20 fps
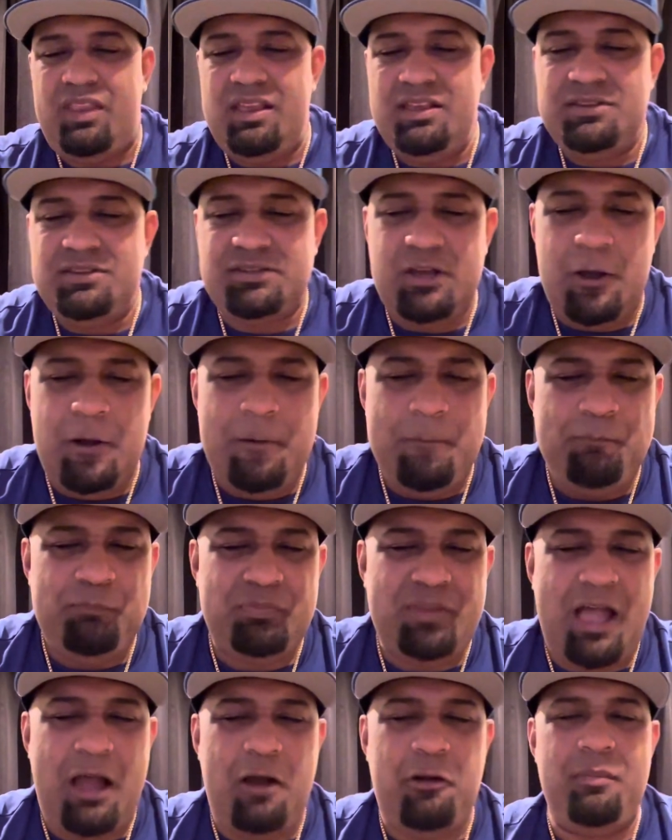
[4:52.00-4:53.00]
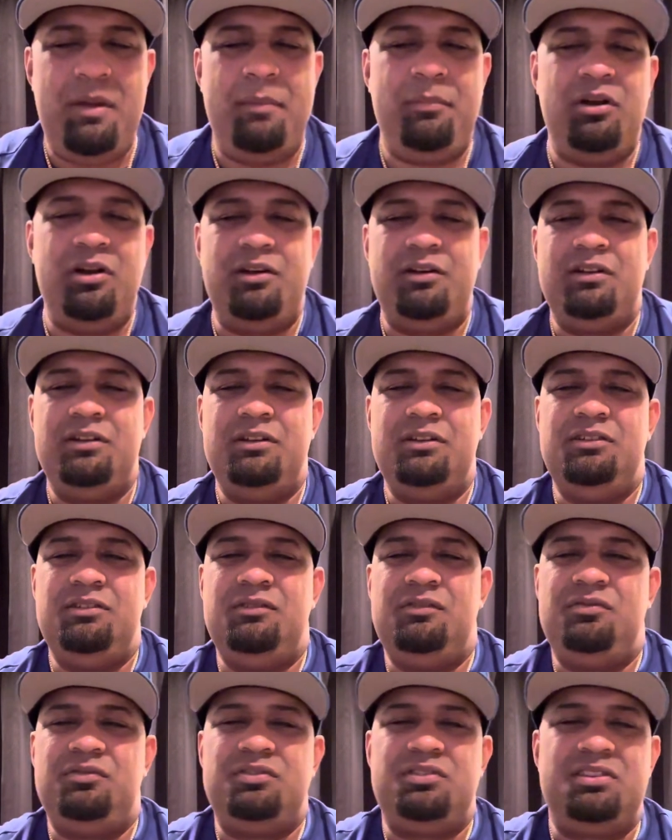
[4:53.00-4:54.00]
so I remember
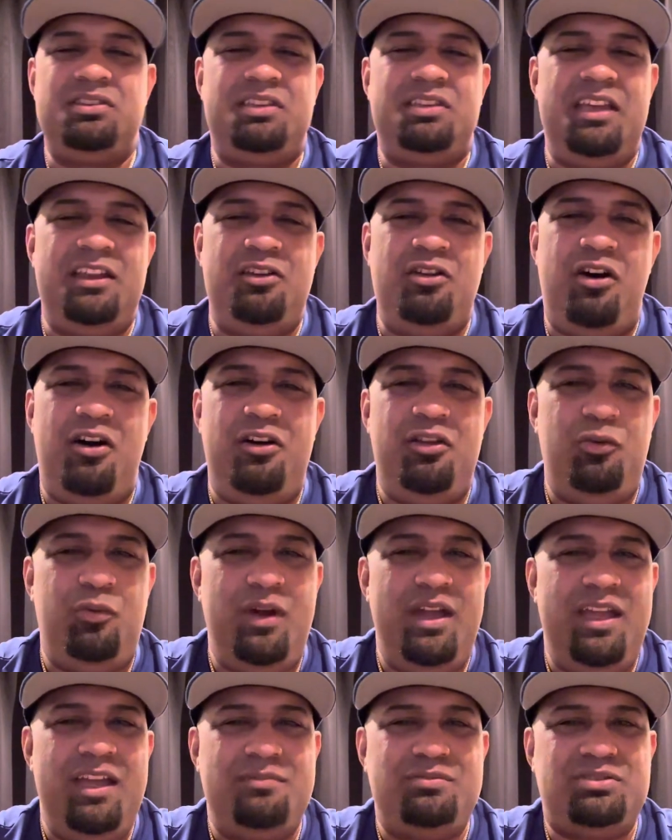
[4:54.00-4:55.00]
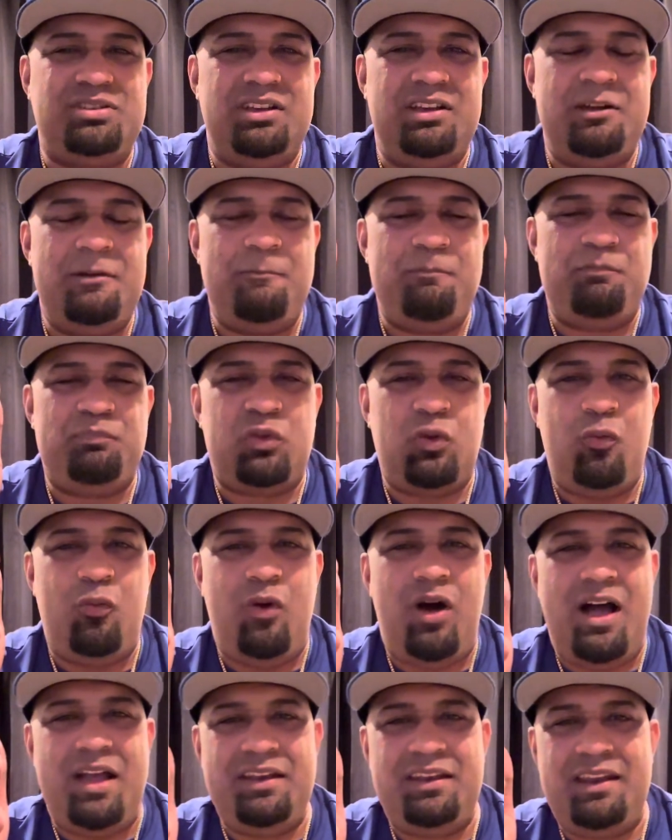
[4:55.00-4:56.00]
getting all the way up to
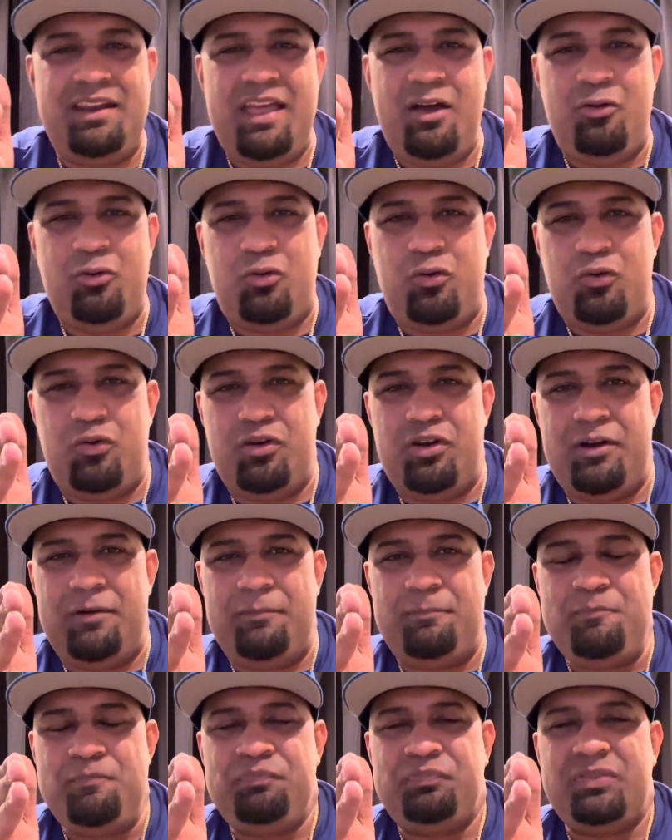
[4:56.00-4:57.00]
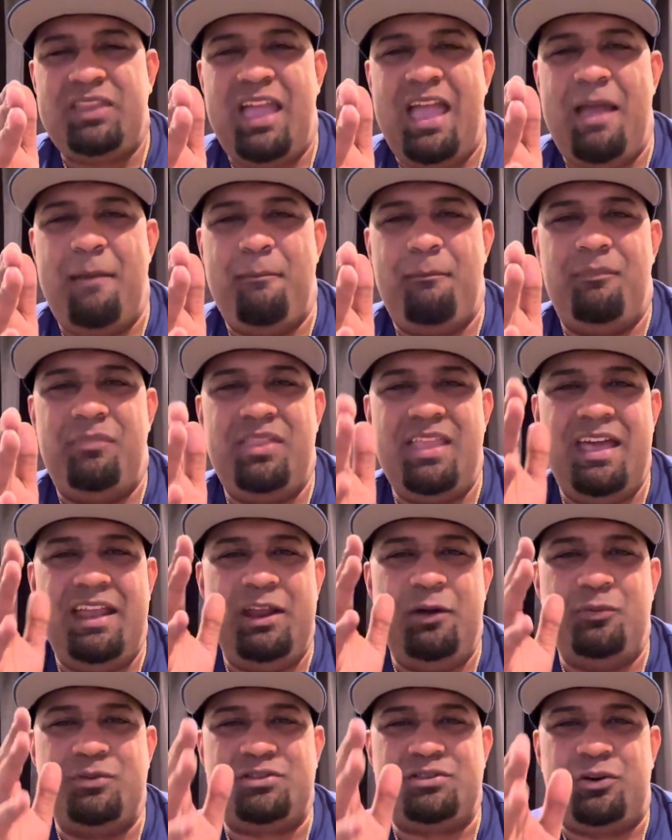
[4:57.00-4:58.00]
Watt and Elkhorn and
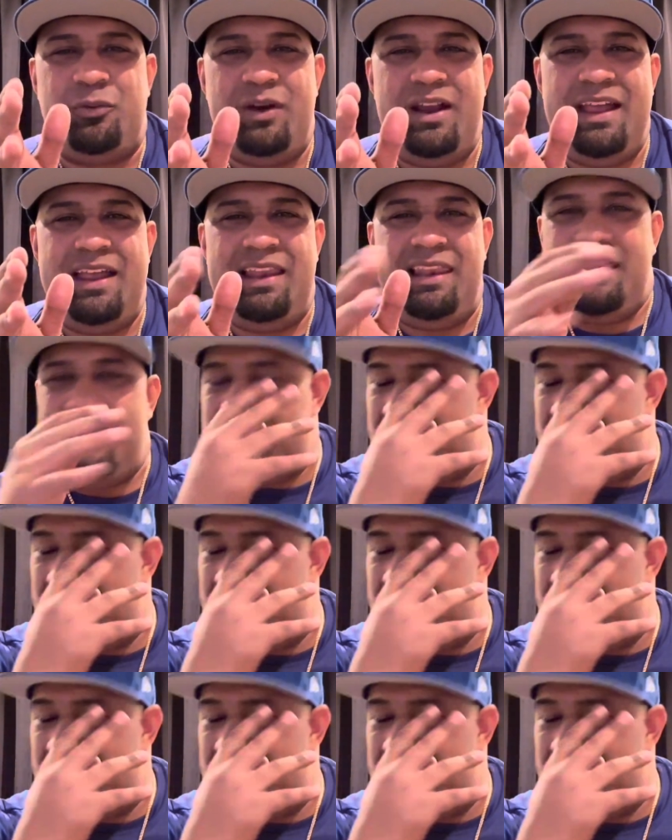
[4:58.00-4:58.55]
it was a red.